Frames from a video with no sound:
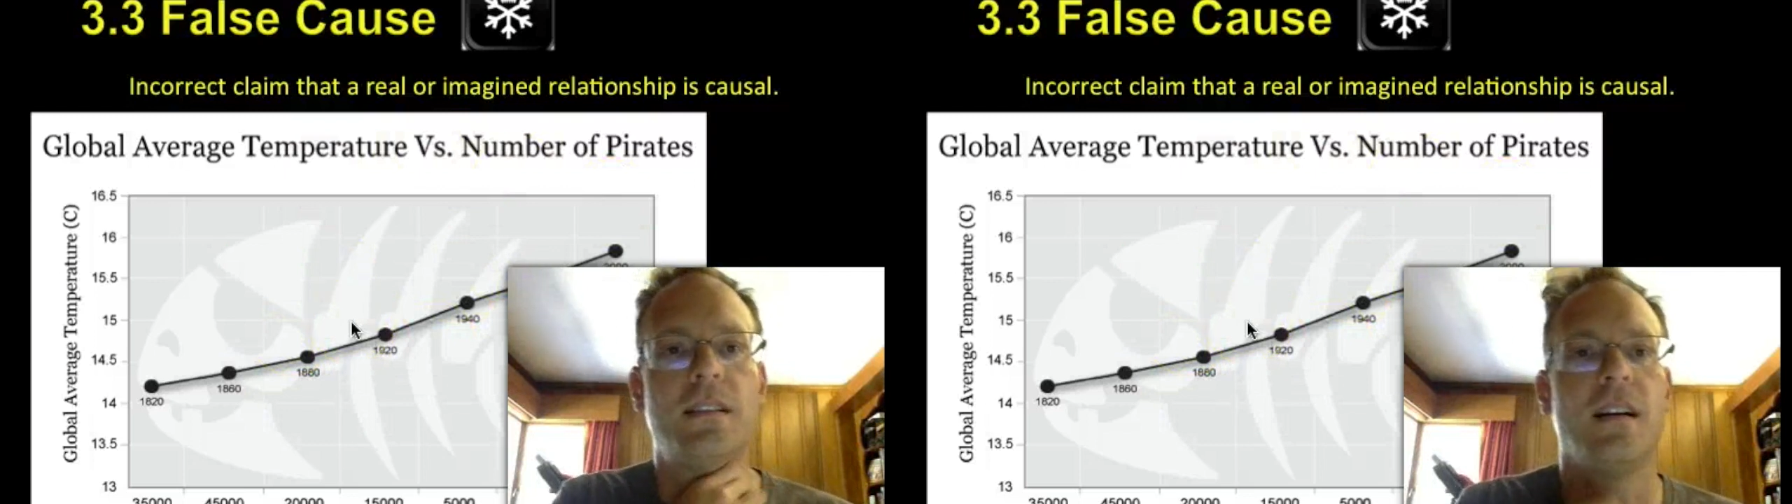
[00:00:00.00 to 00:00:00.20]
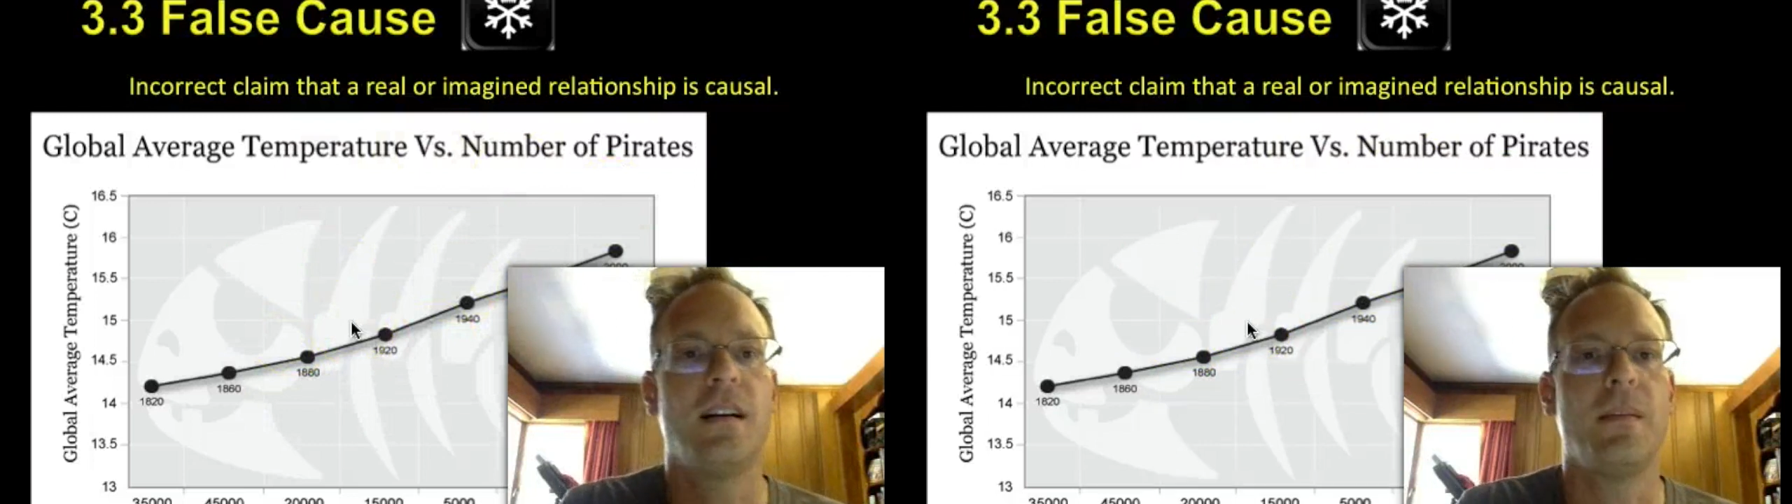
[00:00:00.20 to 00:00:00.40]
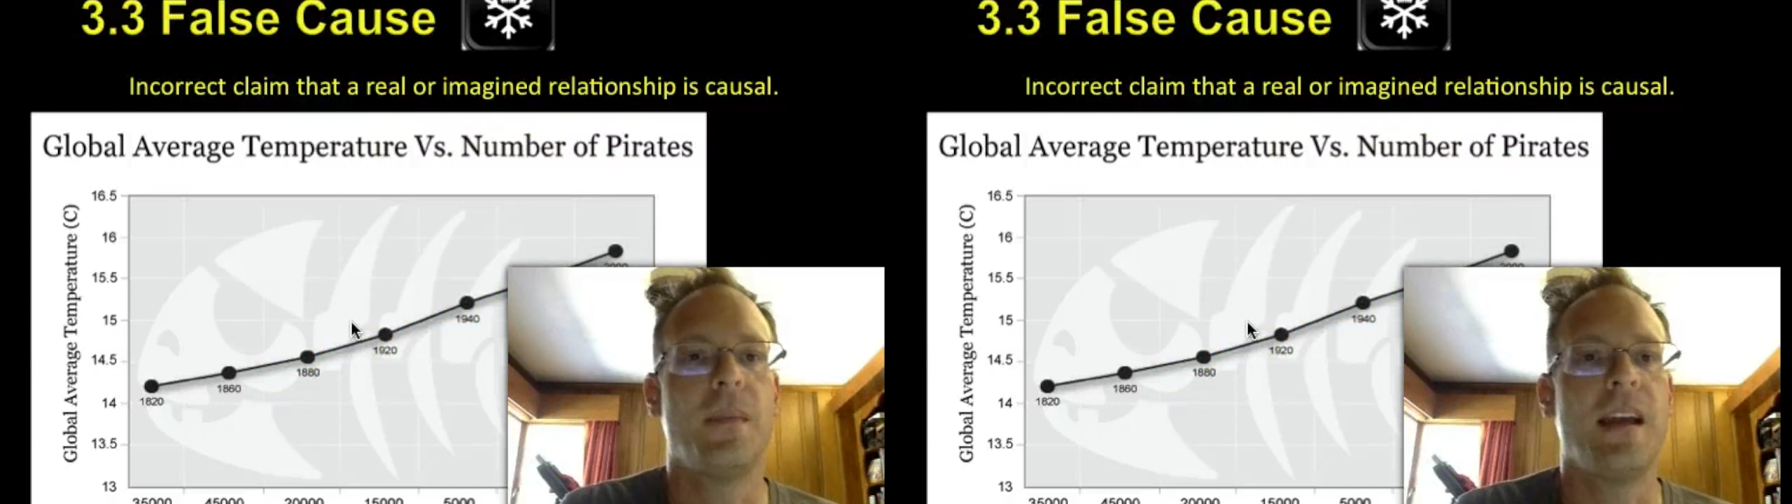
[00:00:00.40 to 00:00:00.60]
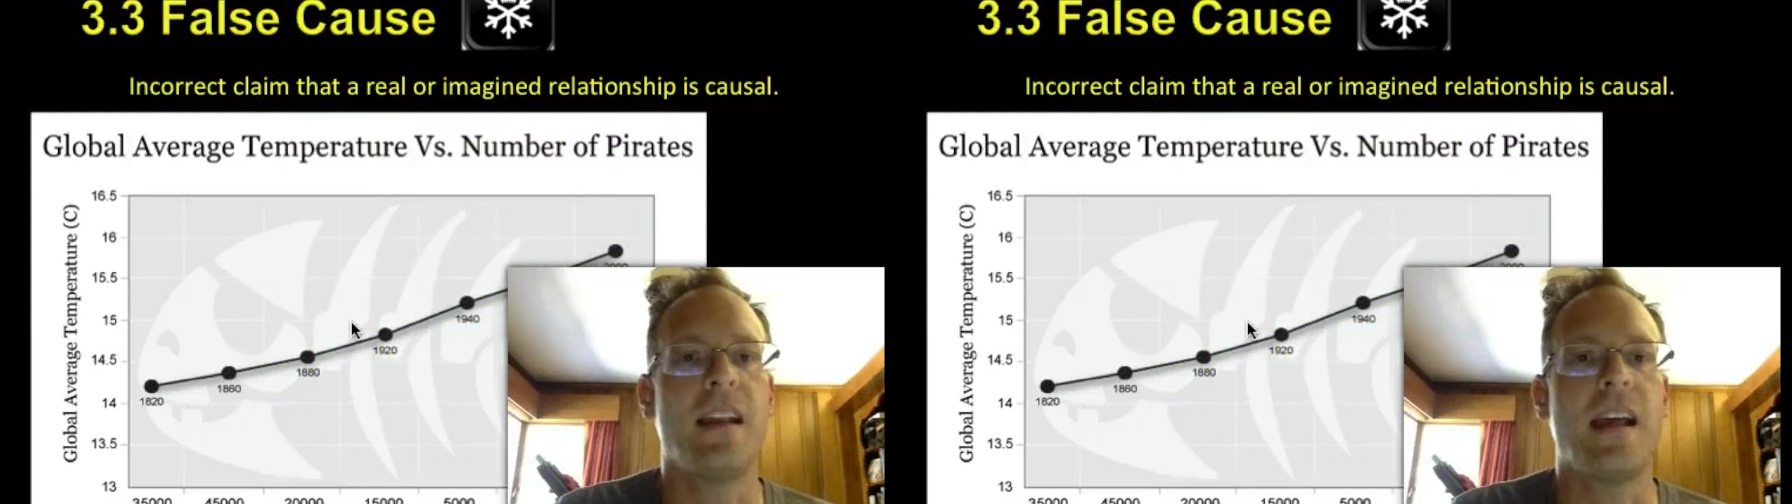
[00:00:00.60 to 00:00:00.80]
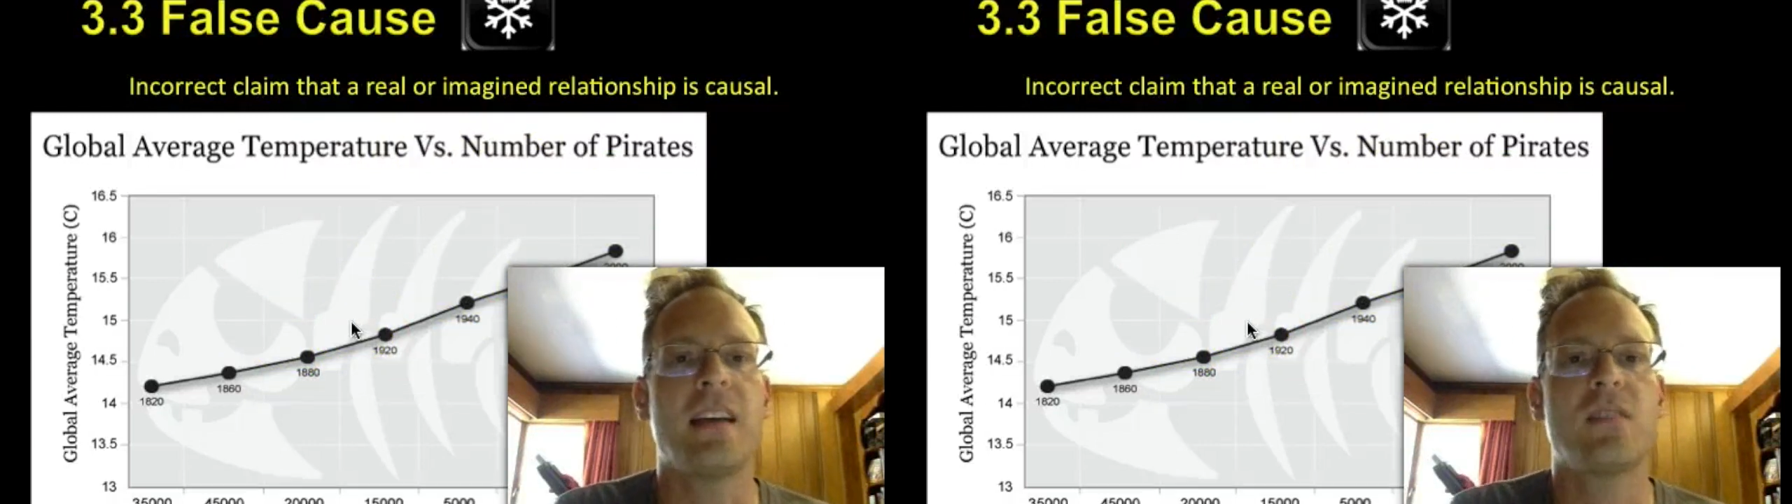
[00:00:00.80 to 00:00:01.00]
Um, and
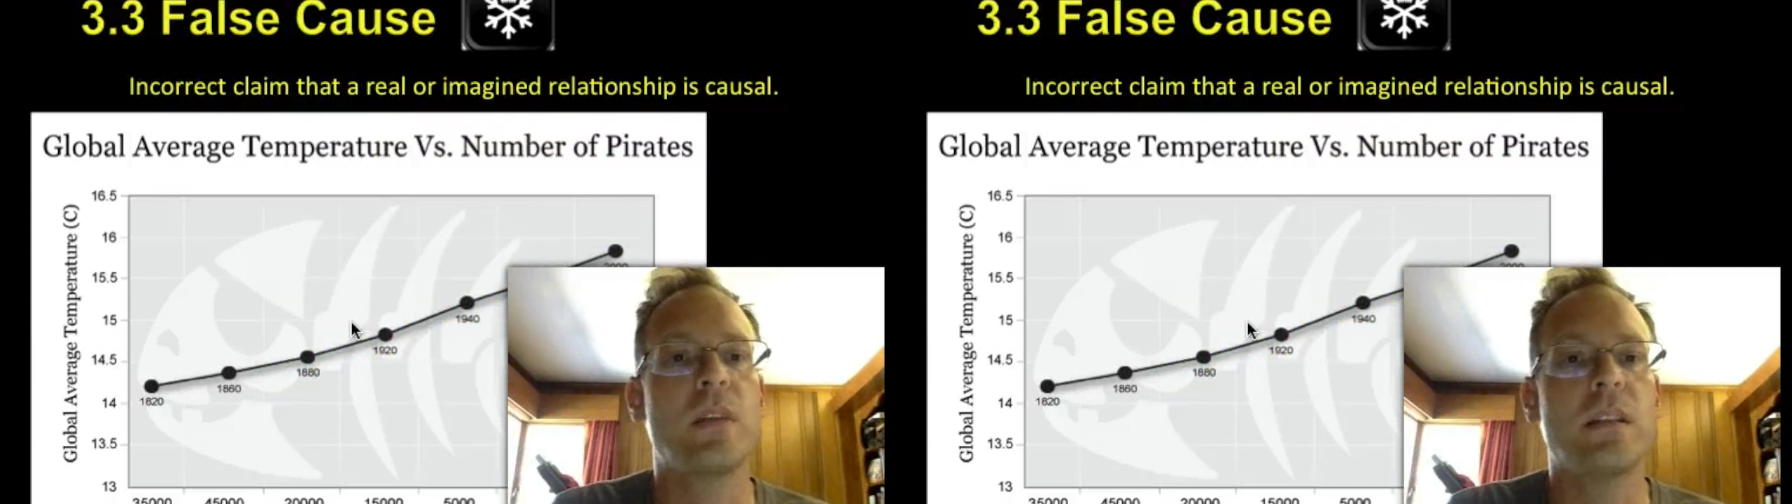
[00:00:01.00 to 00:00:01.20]
as we